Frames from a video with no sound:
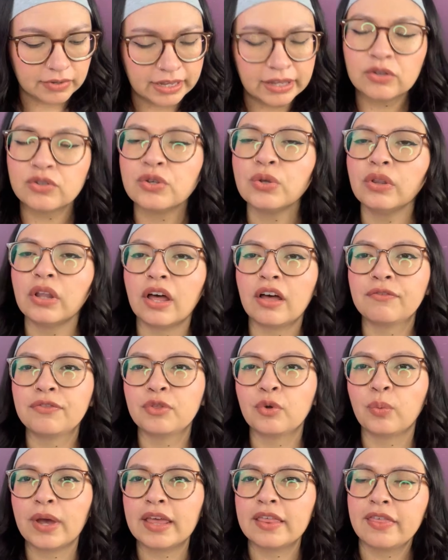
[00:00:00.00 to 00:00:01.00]
I also love
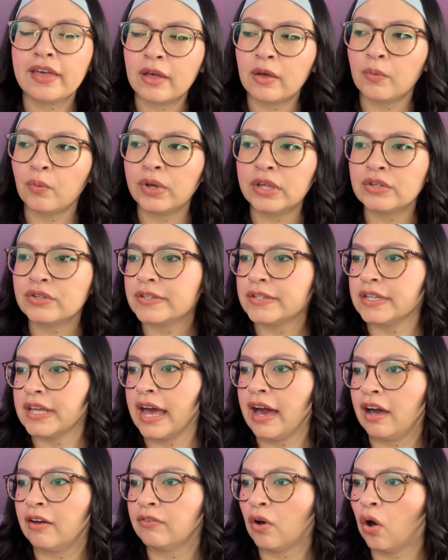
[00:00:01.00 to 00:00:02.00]
the way that we used to
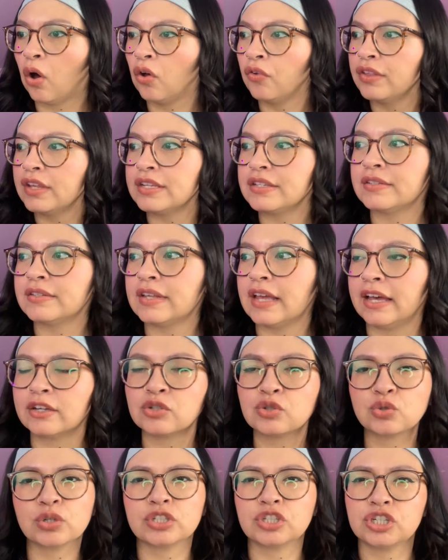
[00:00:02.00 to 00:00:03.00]
have all these
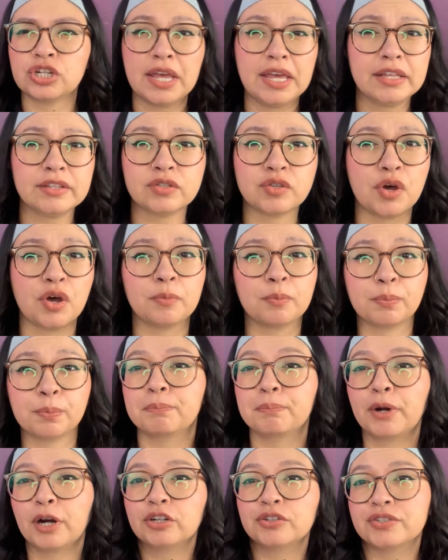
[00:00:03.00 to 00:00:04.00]
extra chains on
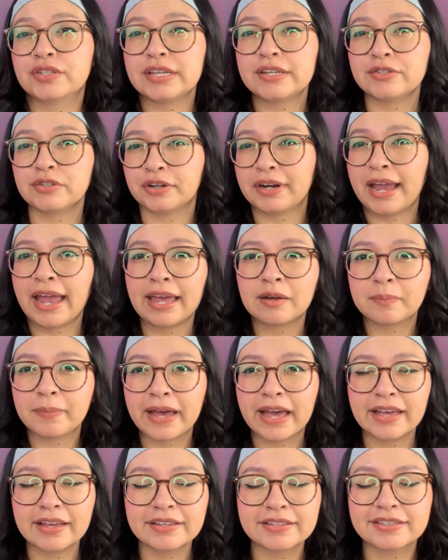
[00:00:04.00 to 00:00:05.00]
purses or
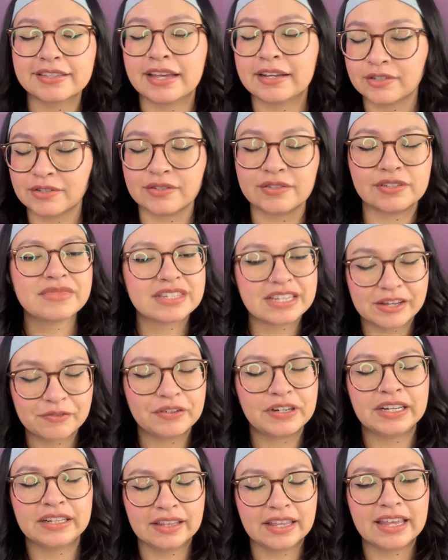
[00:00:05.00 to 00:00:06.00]
handbags. That's
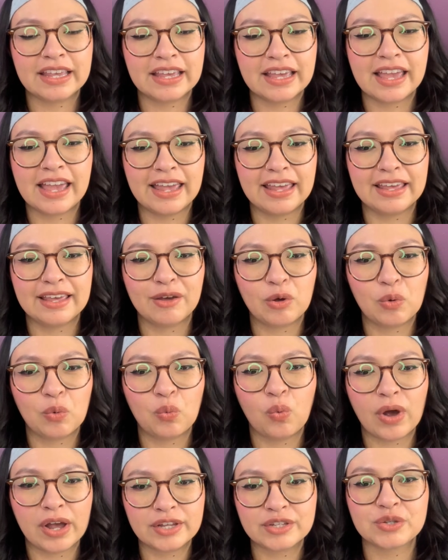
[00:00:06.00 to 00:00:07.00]
definitely a
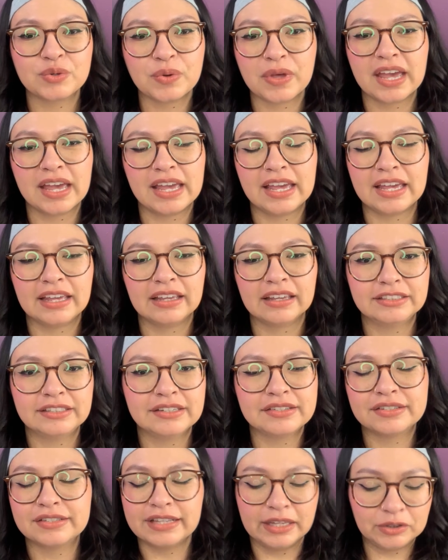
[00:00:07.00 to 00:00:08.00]
Y2K
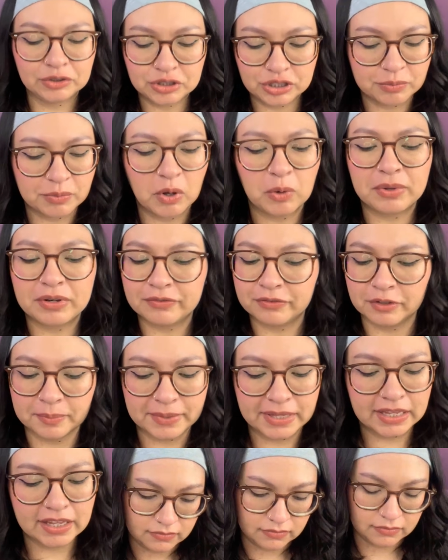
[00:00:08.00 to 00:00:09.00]
nostalgic moment for
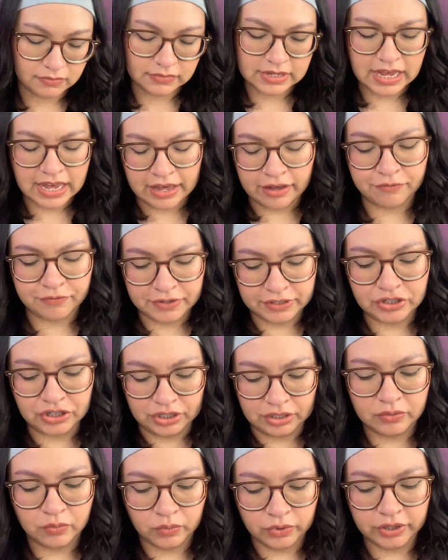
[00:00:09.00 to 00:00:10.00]
me. Yeah, fudge
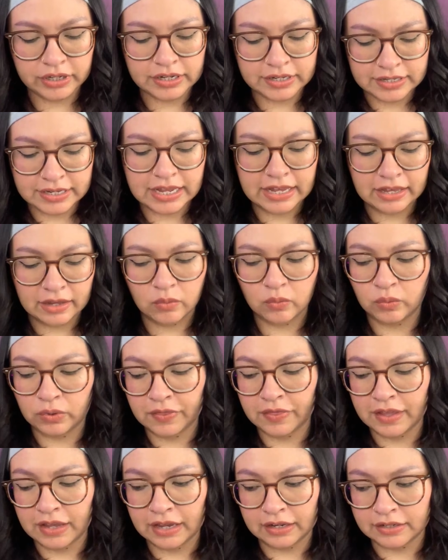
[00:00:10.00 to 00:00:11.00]
it. We're going to take it
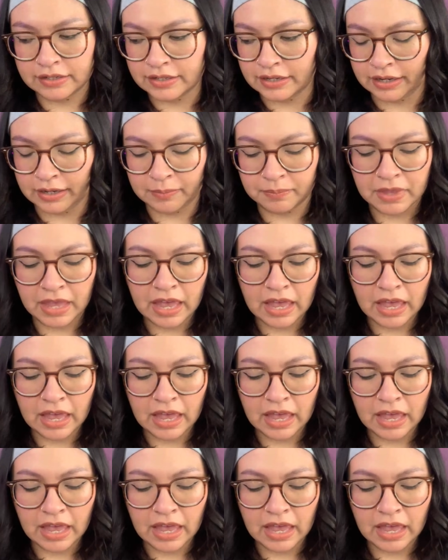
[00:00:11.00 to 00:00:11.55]
one thing at a time.